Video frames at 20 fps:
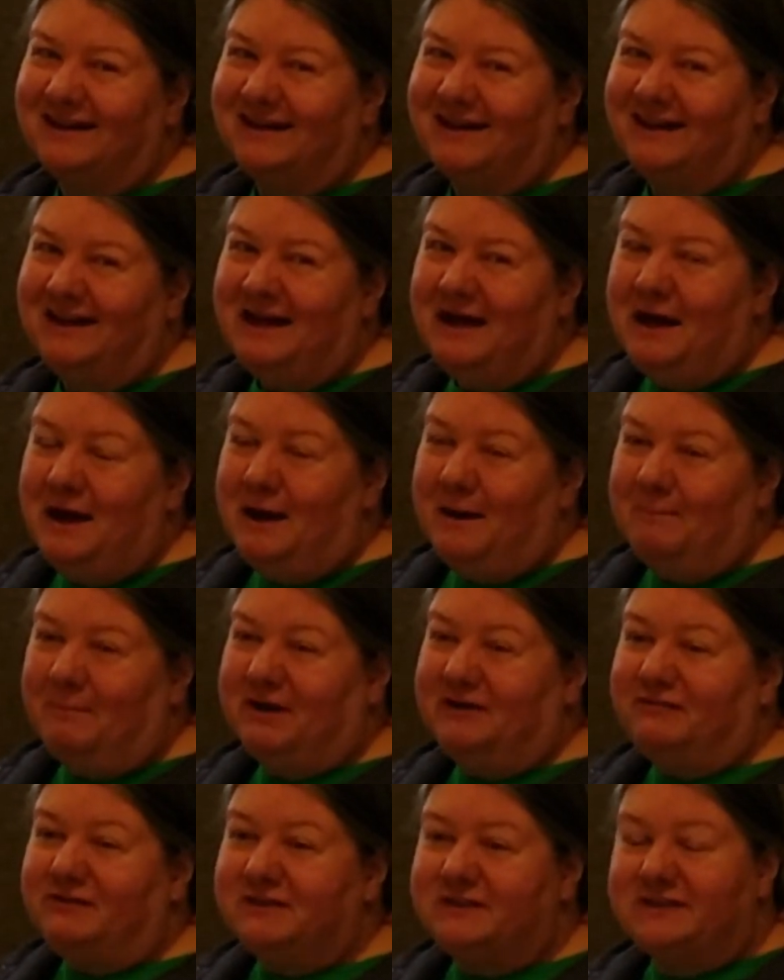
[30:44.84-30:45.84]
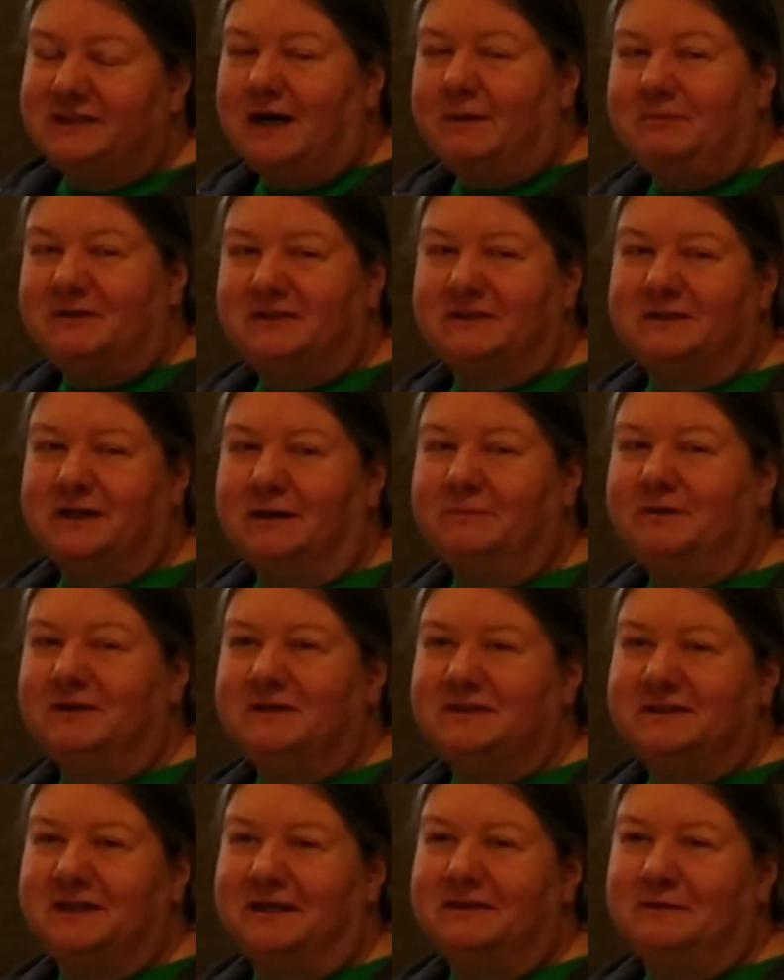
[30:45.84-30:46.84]
But if you stop at
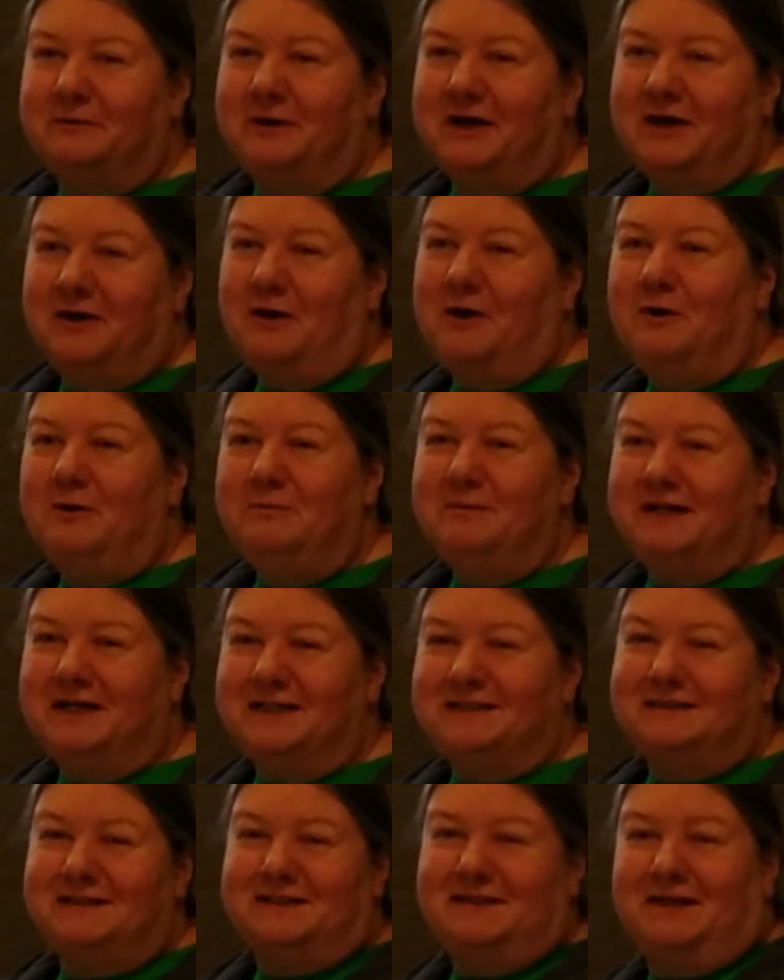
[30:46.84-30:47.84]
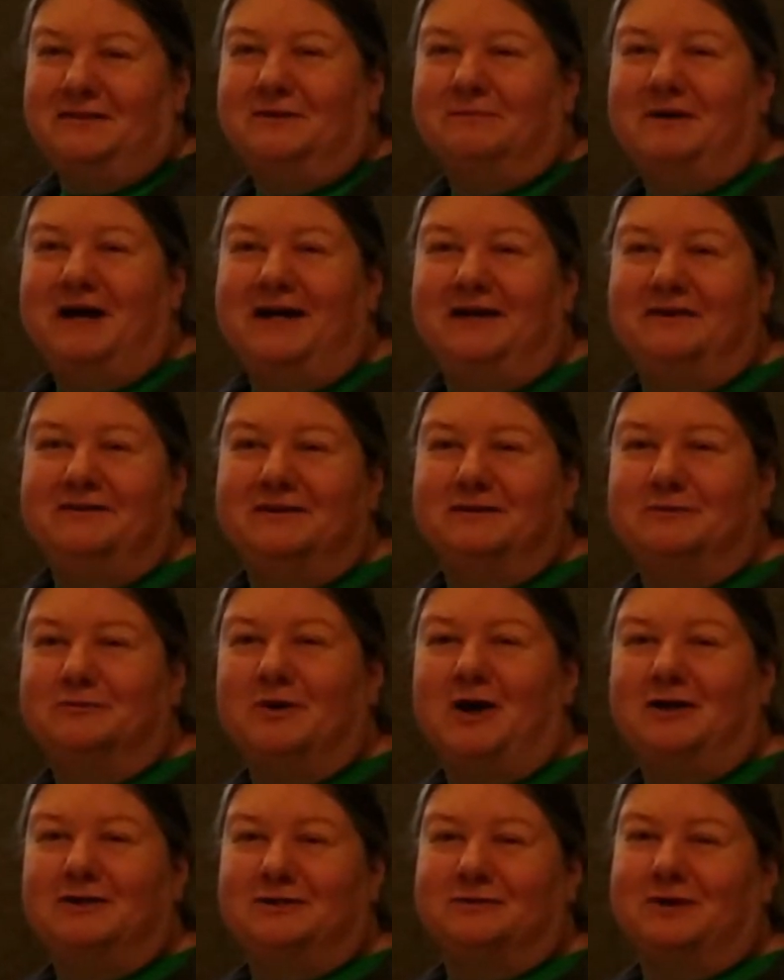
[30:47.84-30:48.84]
Starbucks on the way home and it's another mile in the
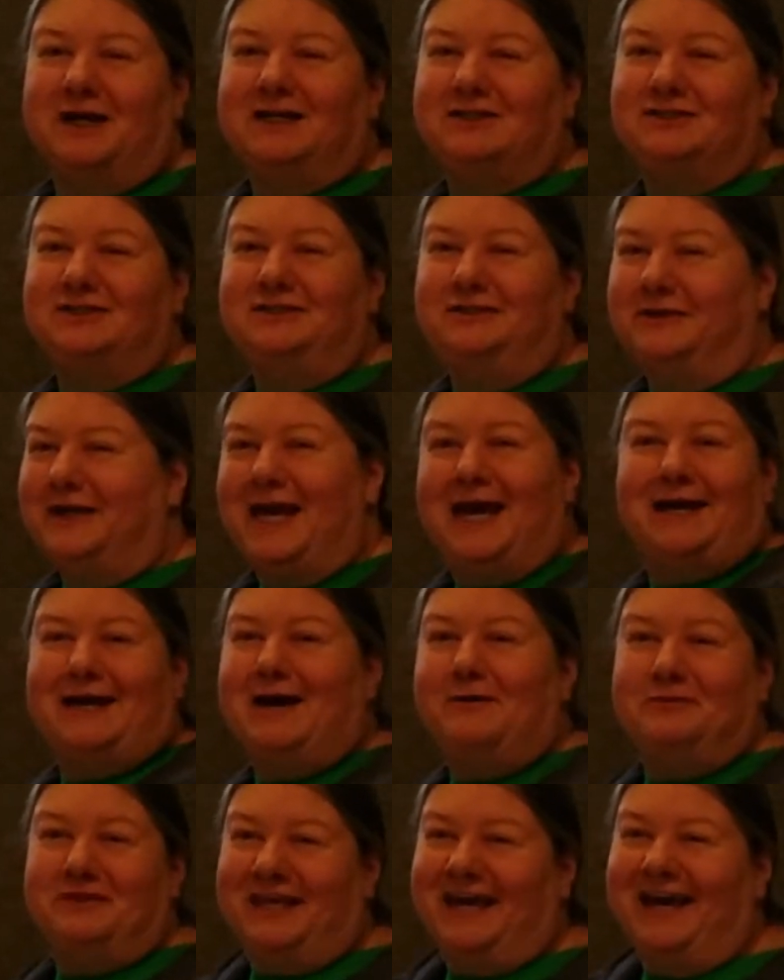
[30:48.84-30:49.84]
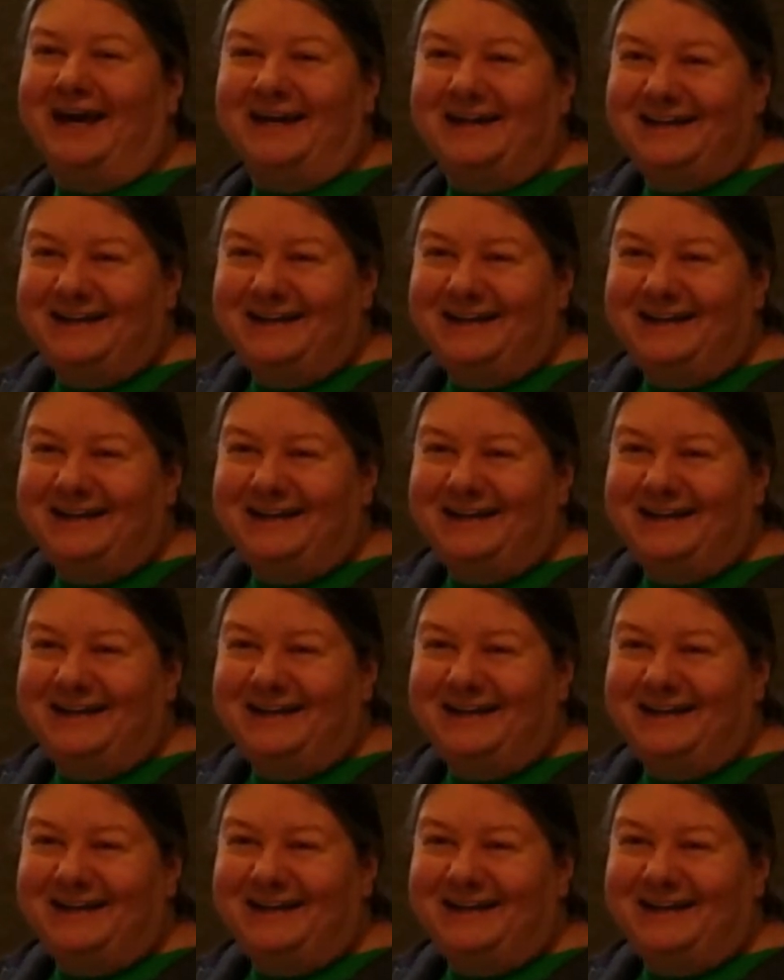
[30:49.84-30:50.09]
wrong direction, you can't count that.